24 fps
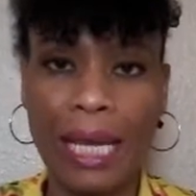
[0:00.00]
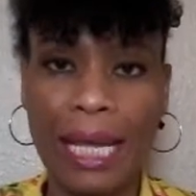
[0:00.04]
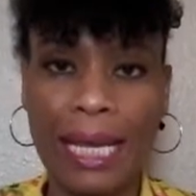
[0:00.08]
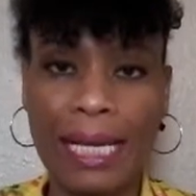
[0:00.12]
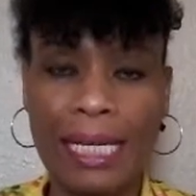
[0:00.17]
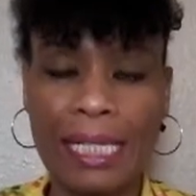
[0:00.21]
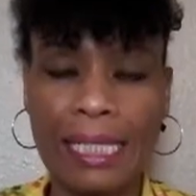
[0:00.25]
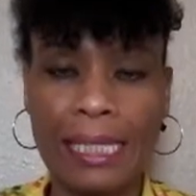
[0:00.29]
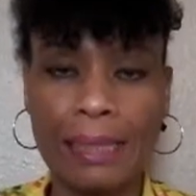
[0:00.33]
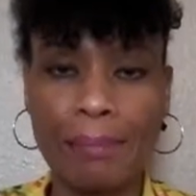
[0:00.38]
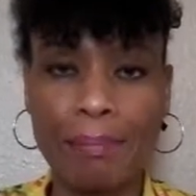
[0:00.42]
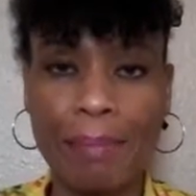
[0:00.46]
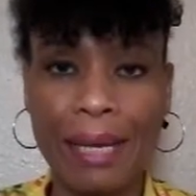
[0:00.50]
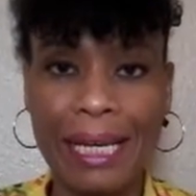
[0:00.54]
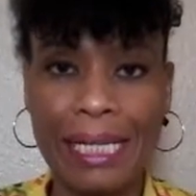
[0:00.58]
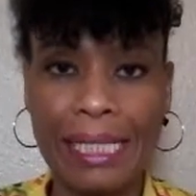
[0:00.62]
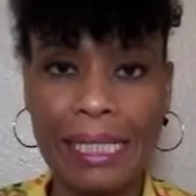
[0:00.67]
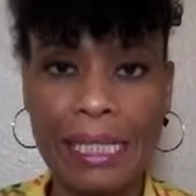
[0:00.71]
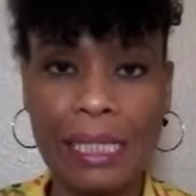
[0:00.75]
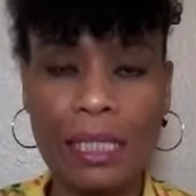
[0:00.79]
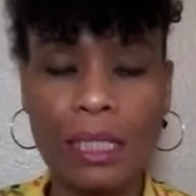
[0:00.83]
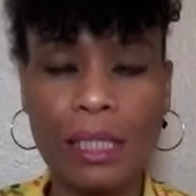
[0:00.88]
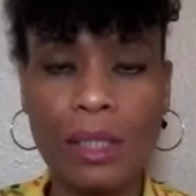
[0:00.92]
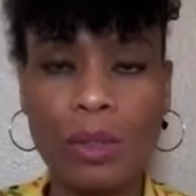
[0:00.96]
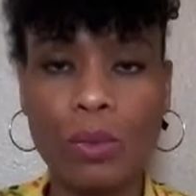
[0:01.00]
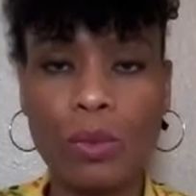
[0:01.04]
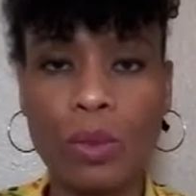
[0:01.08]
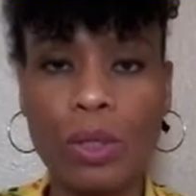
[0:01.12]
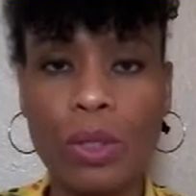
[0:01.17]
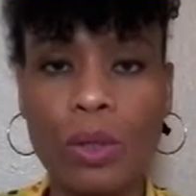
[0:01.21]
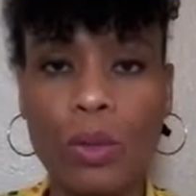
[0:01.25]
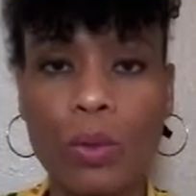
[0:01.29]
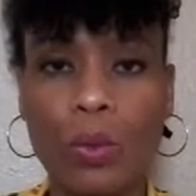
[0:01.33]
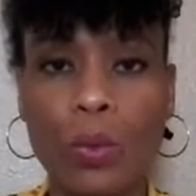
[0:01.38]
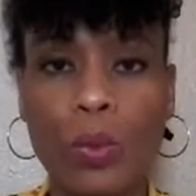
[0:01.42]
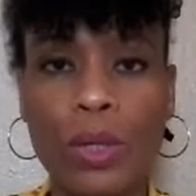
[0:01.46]
And it's basically
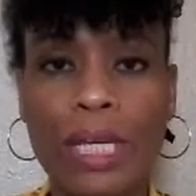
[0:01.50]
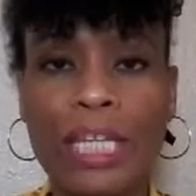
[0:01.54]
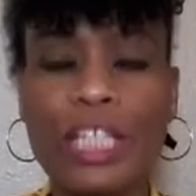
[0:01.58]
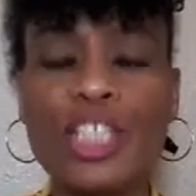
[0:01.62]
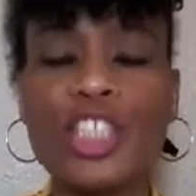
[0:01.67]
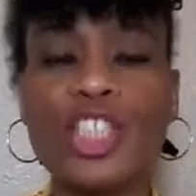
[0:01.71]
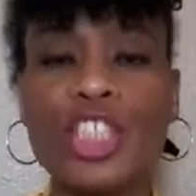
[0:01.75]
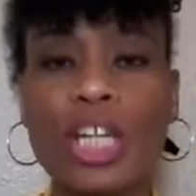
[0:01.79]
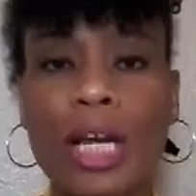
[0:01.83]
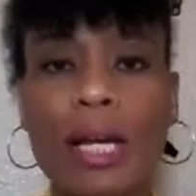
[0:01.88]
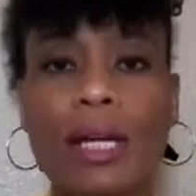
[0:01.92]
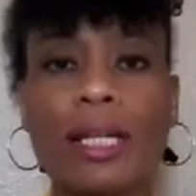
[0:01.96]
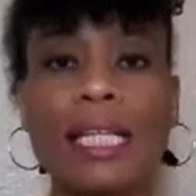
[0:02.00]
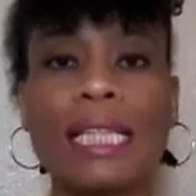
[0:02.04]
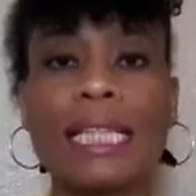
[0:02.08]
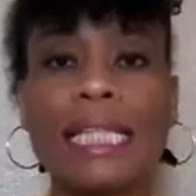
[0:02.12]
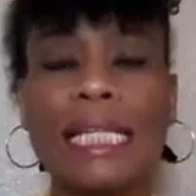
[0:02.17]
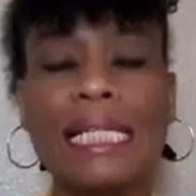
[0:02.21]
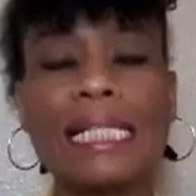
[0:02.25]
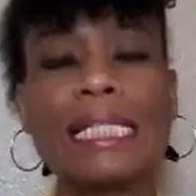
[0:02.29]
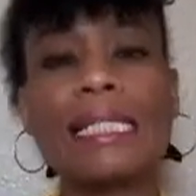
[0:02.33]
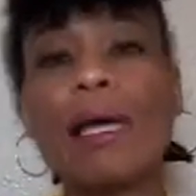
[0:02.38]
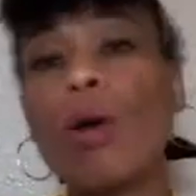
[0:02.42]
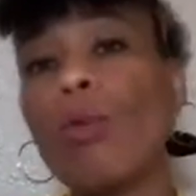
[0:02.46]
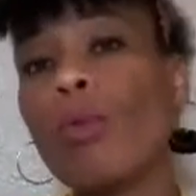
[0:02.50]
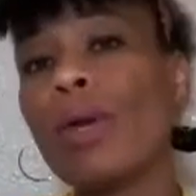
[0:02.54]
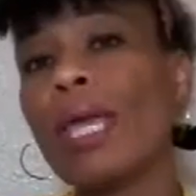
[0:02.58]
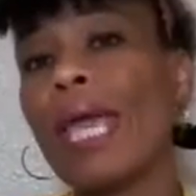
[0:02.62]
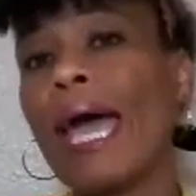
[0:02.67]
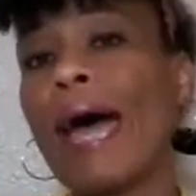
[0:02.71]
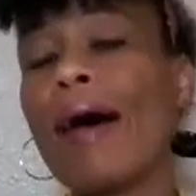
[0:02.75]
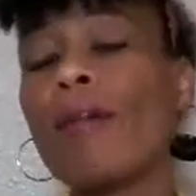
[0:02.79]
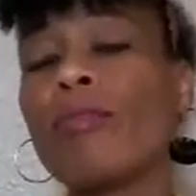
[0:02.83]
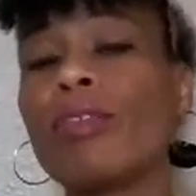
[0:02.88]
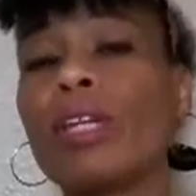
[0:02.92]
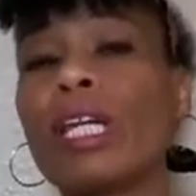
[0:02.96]
where we share the things that we
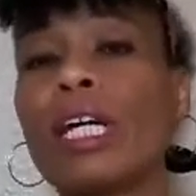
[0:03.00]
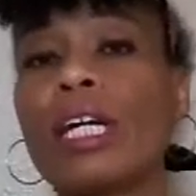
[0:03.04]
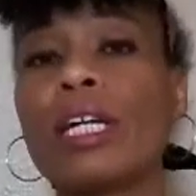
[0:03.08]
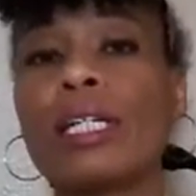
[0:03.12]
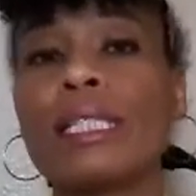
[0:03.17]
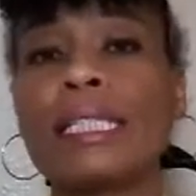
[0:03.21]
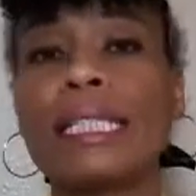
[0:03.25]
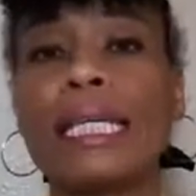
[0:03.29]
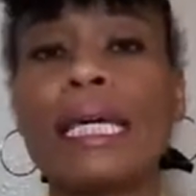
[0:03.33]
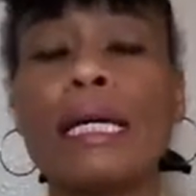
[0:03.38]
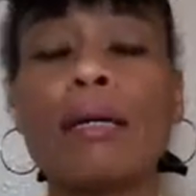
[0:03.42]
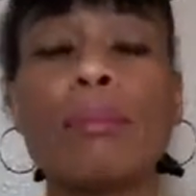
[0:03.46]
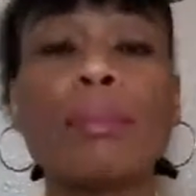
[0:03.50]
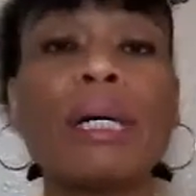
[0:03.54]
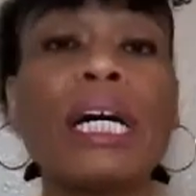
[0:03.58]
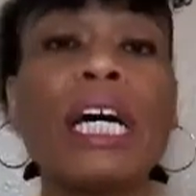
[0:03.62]
have learned to help